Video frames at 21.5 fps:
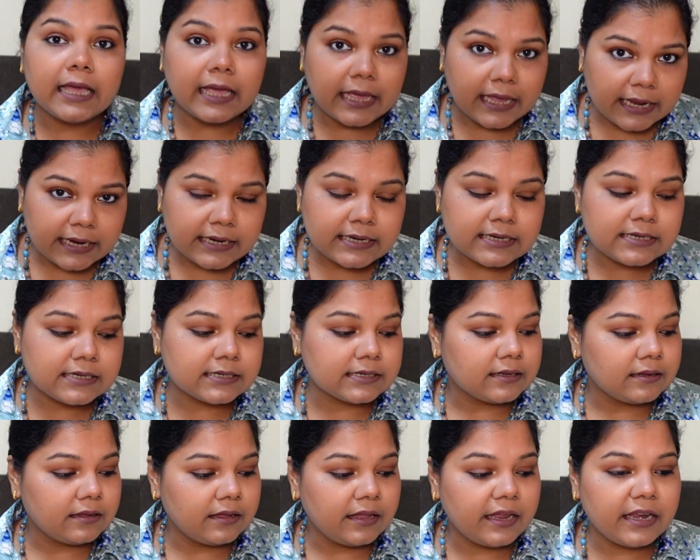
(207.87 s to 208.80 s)
and
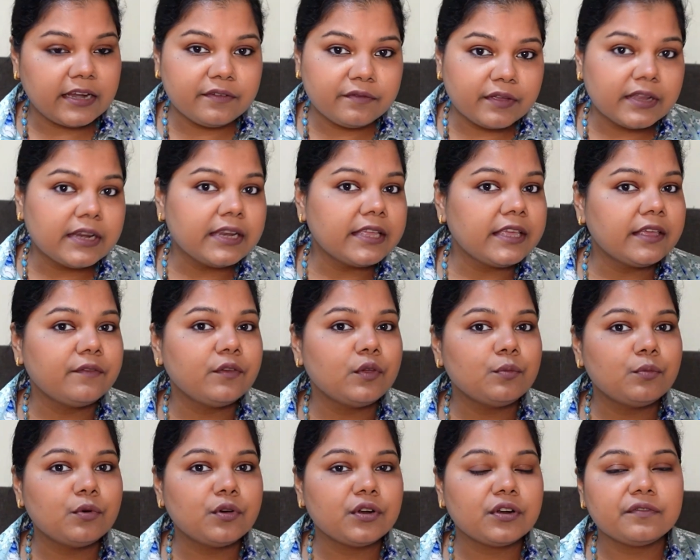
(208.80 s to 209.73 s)
it will give
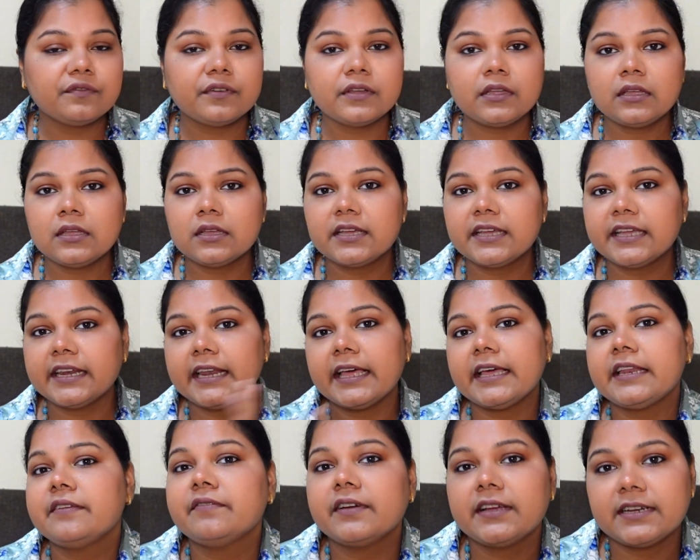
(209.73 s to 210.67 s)
you more of a
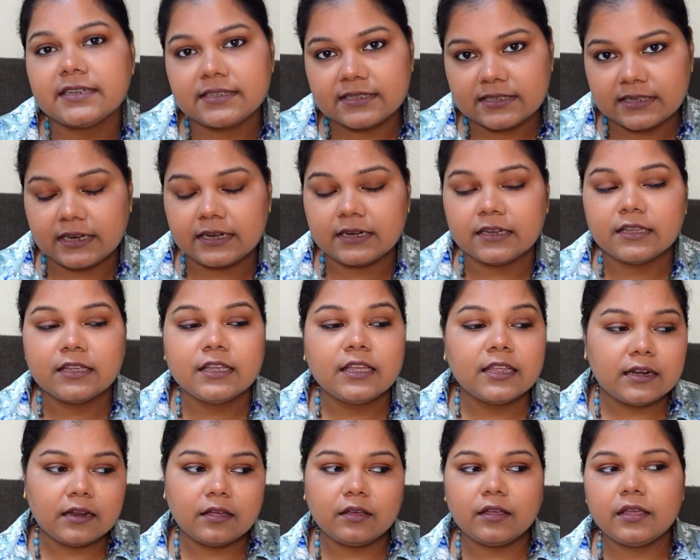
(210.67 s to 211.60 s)
clarified skin.
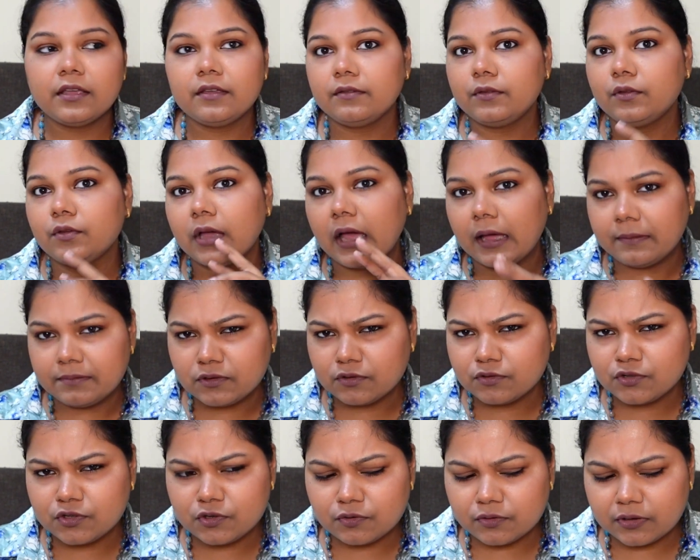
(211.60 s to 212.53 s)
Now aap
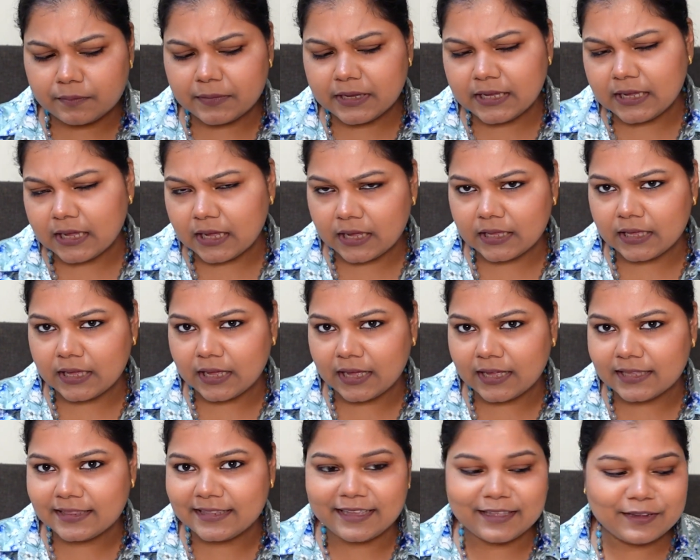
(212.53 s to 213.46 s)
soch rahe hoge main yahan
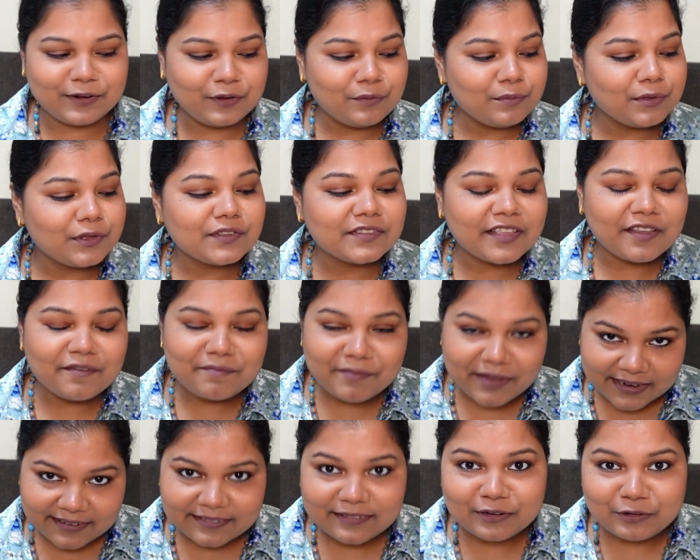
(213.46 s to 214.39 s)
kya dekh rahi hu, because I
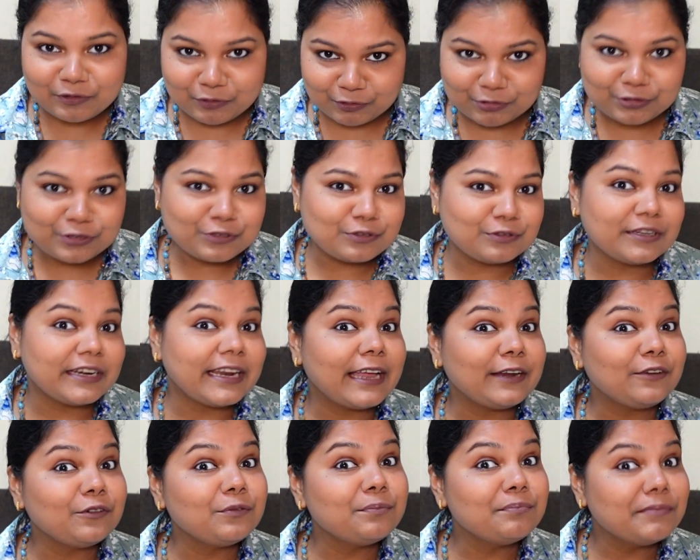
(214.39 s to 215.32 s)
made the notes so that
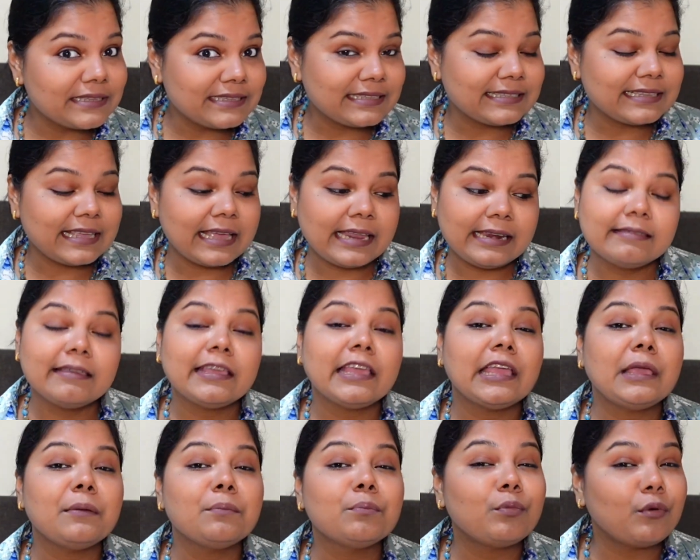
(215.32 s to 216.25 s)
I don't miss anything
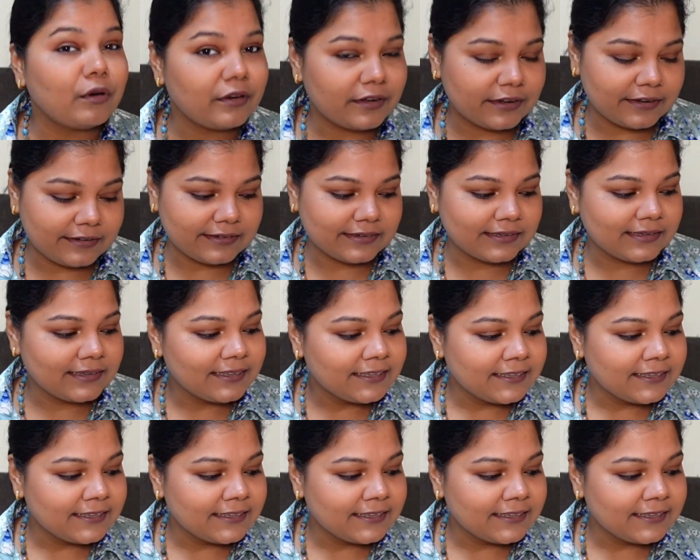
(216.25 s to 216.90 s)
important.